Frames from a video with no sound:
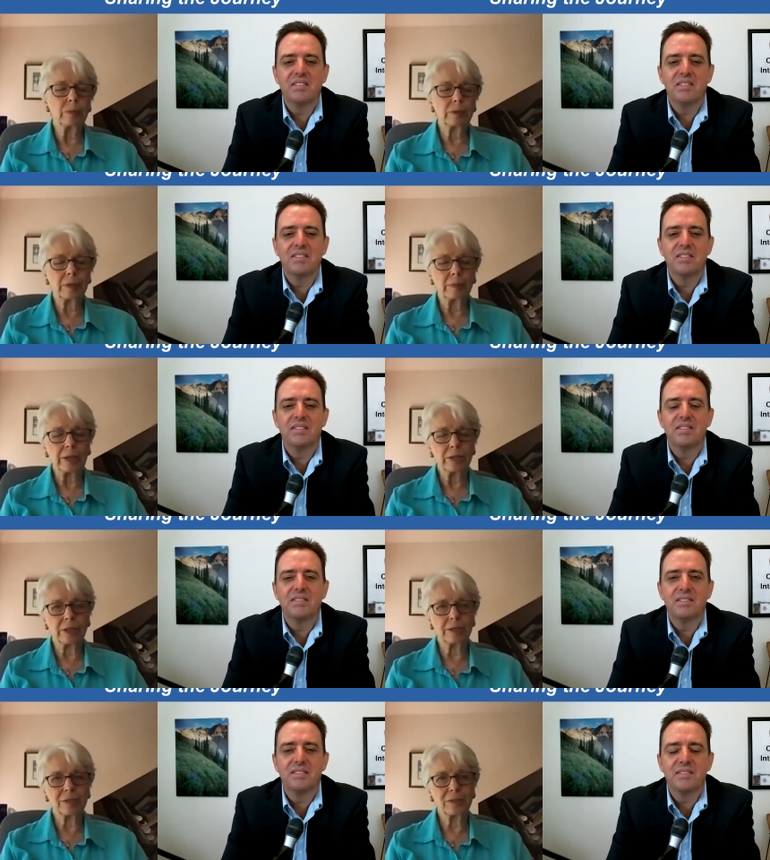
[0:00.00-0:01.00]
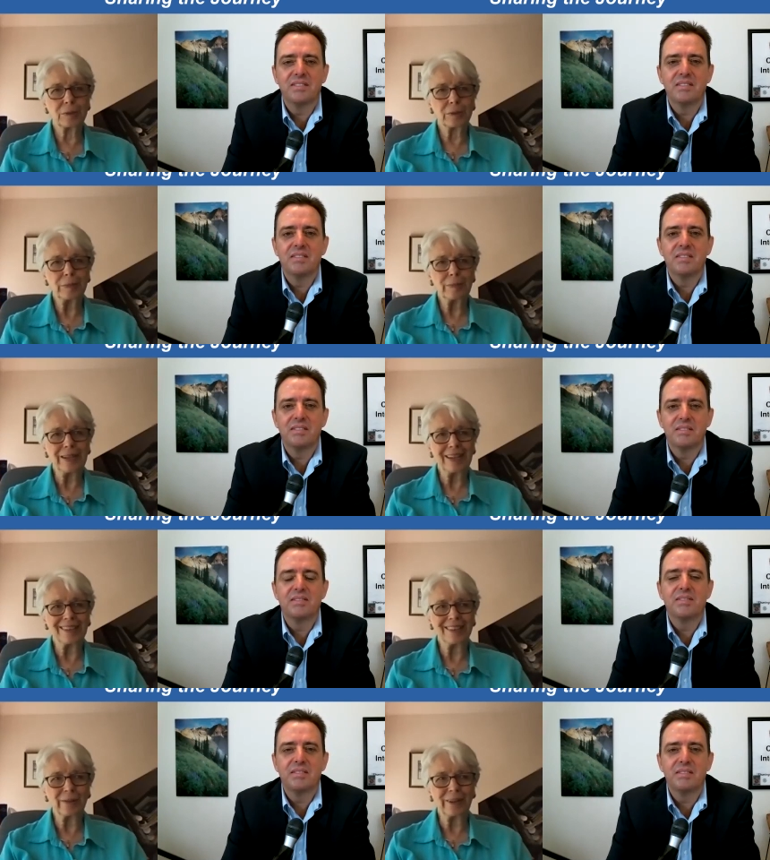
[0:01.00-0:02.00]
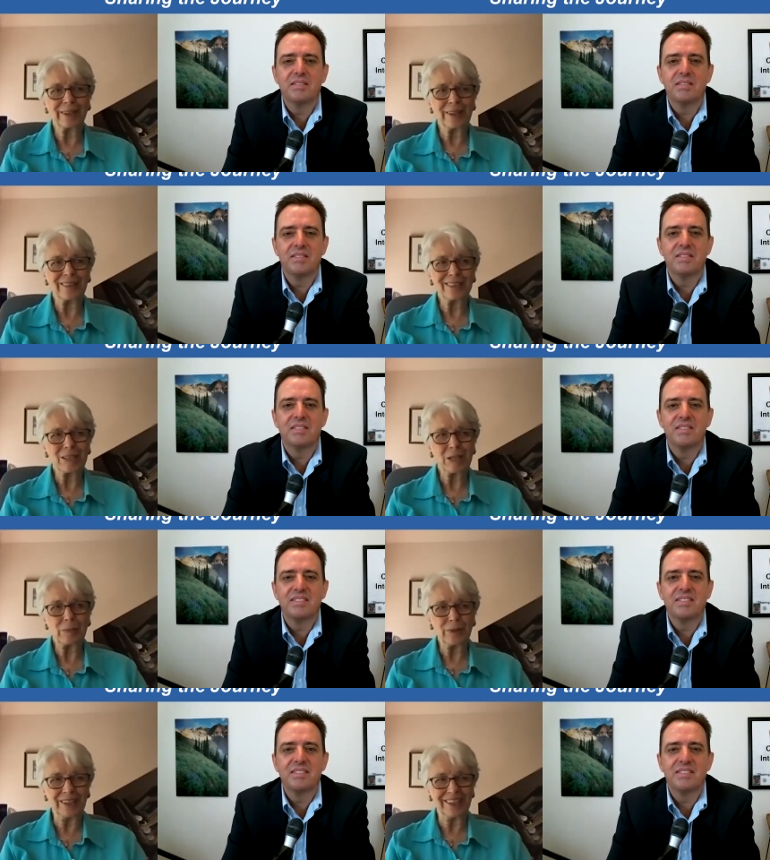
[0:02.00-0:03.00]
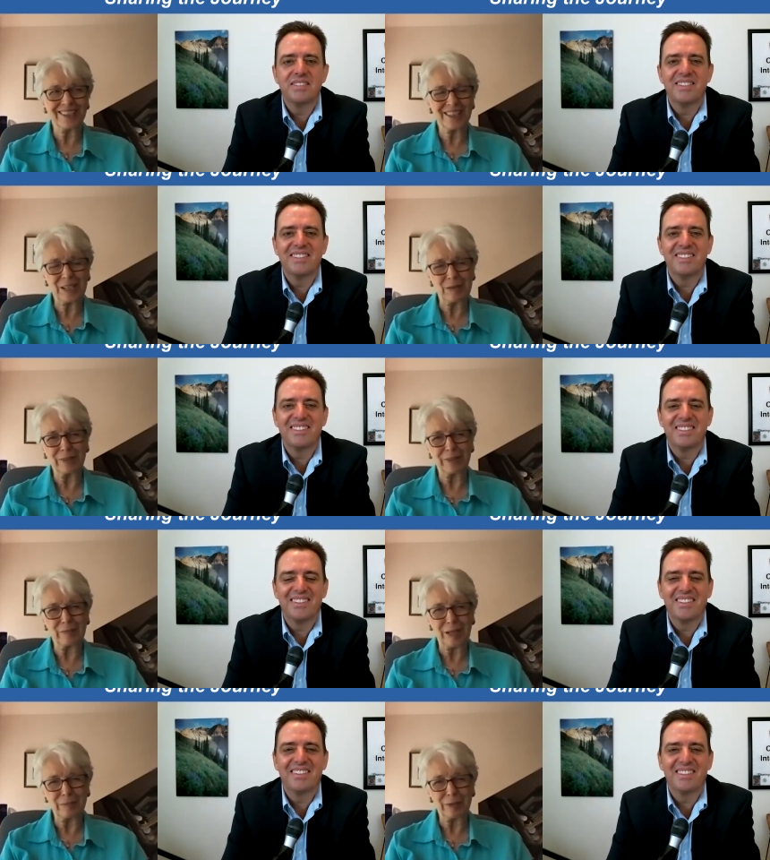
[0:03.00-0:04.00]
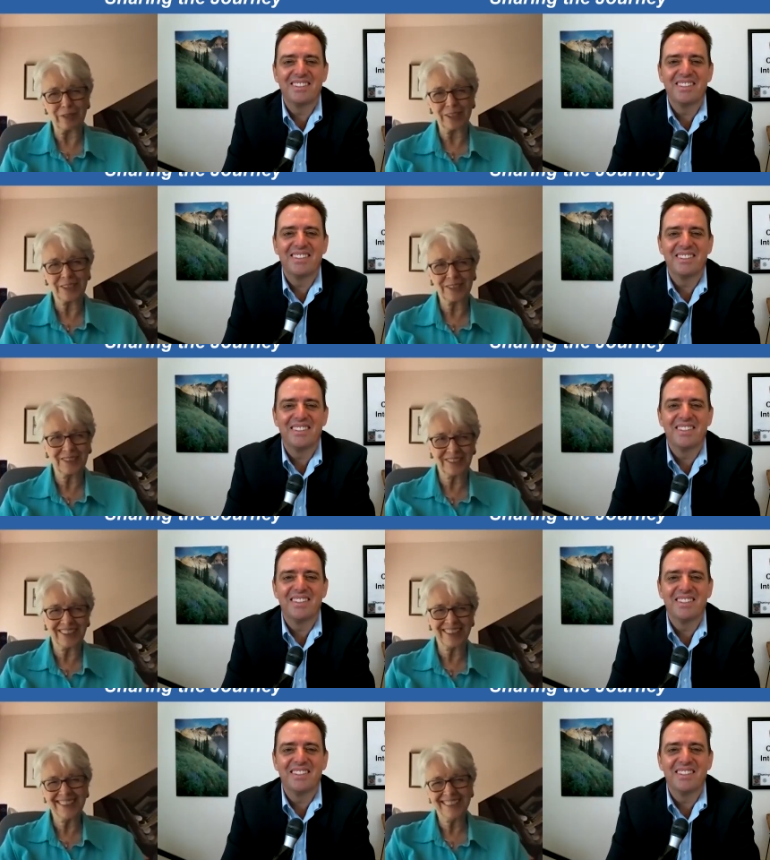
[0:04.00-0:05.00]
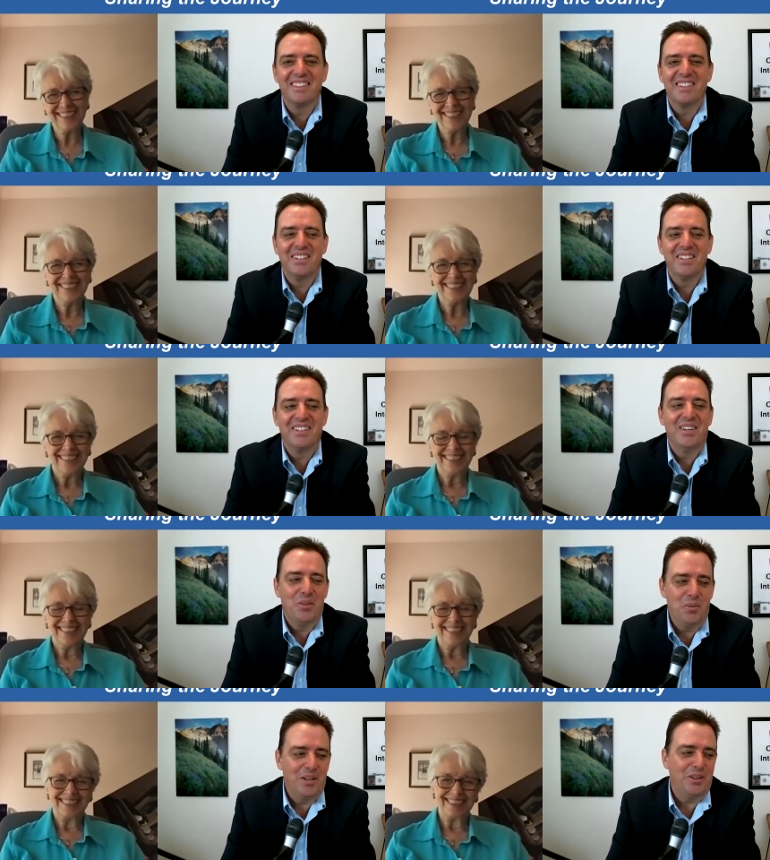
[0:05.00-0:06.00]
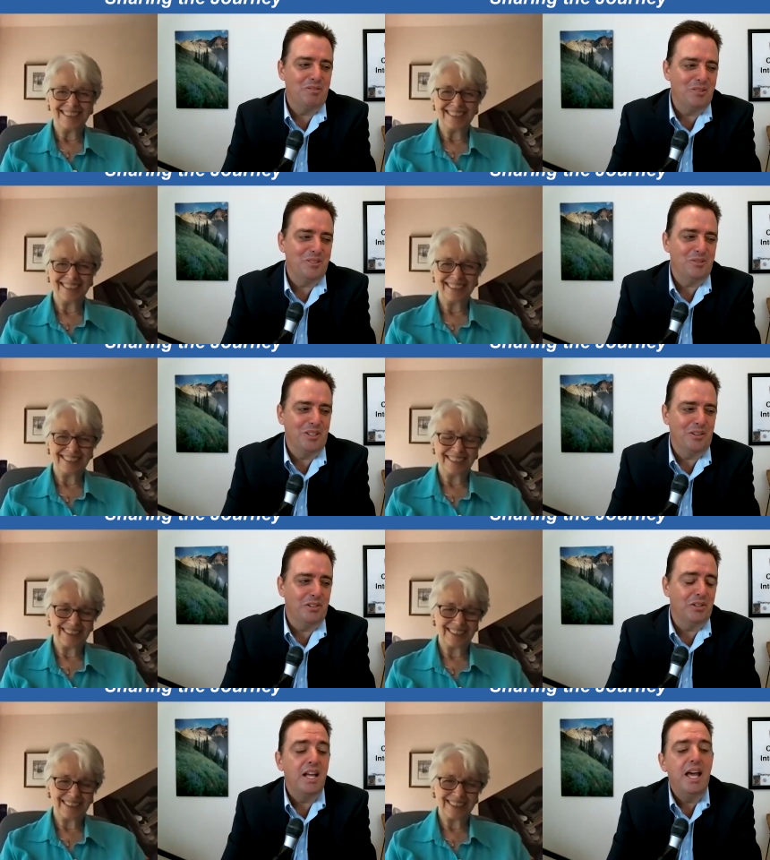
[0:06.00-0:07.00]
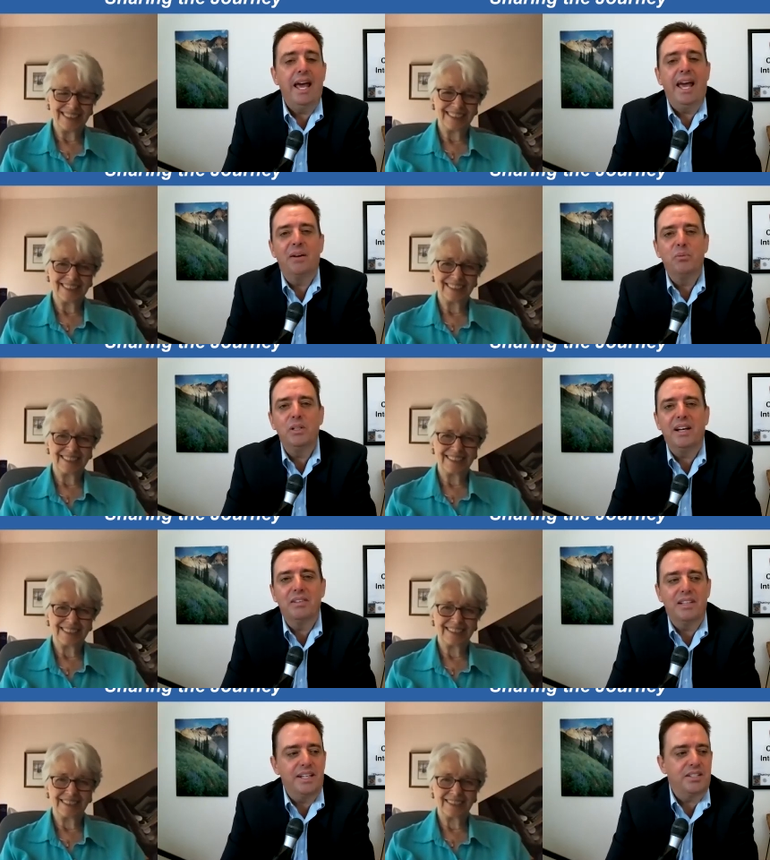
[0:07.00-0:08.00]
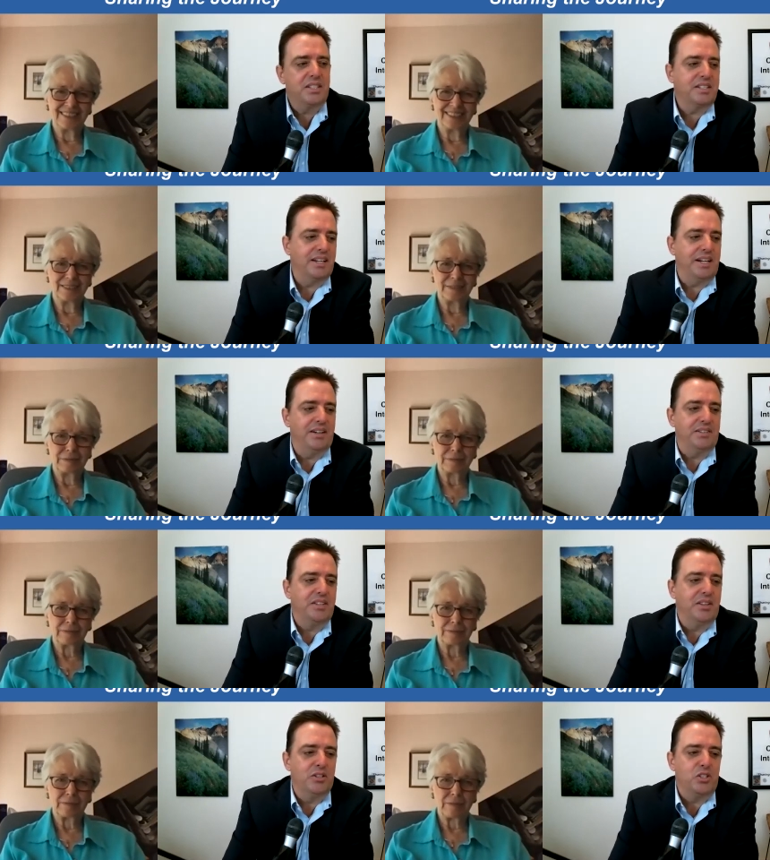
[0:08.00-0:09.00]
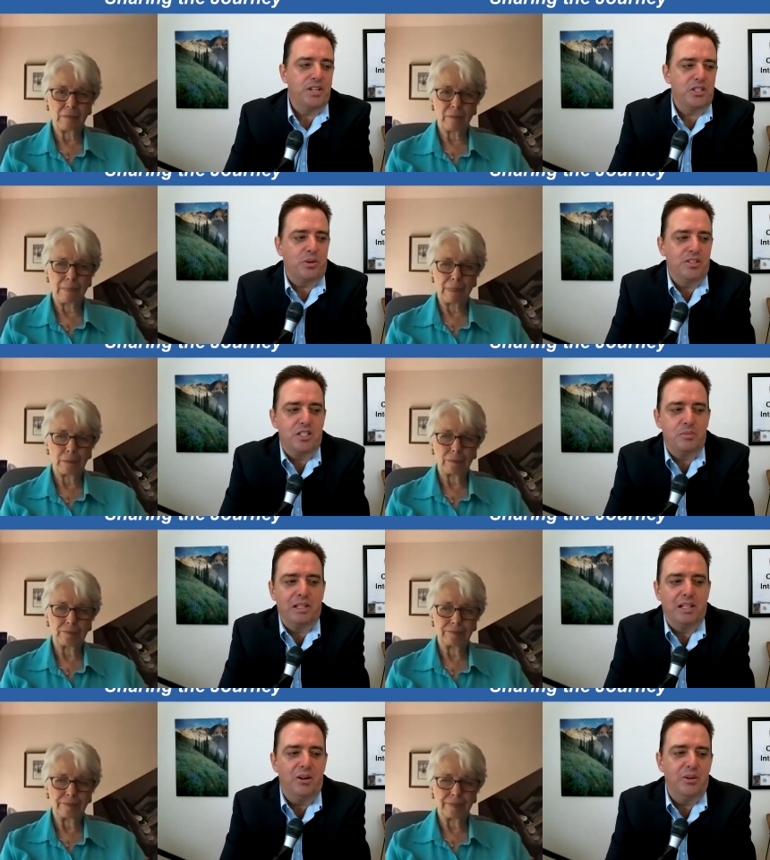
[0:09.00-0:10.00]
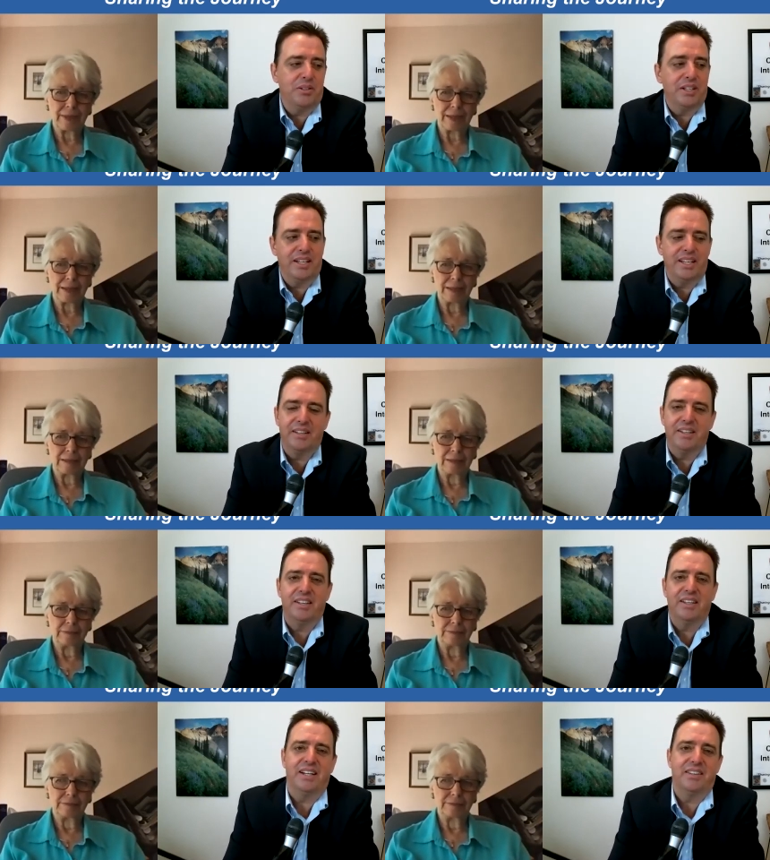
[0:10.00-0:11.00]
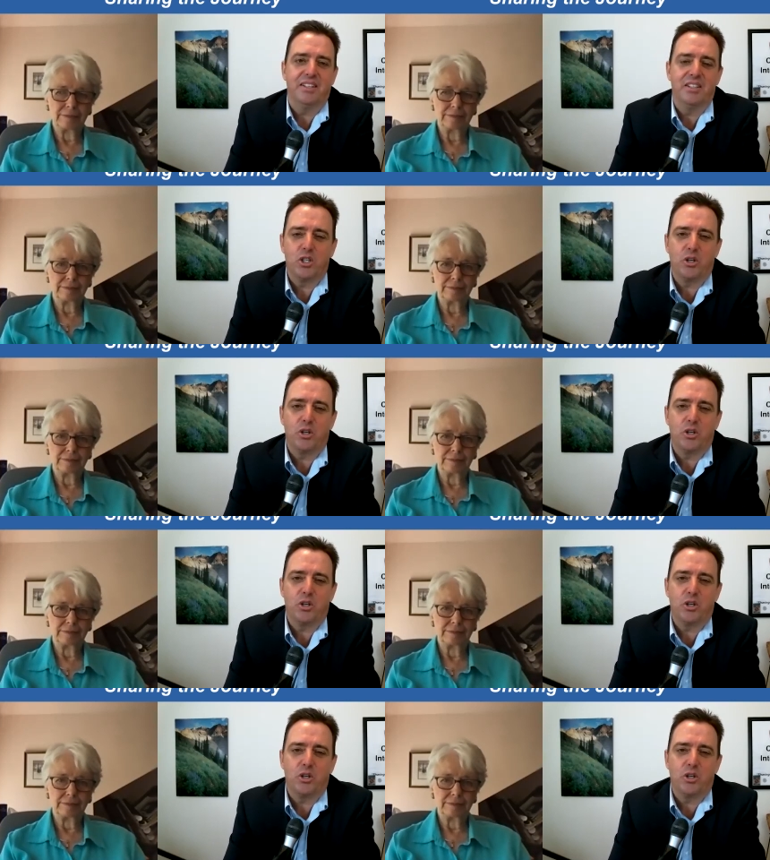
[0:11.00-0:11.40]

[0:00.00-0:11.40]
Speaker 1: people can make changes to it, but I think right now it's got a pretty good summary of my professional career.
Speaker 2: Wonderful, wonderful. And we'll have links uh, to those resources below in uh, the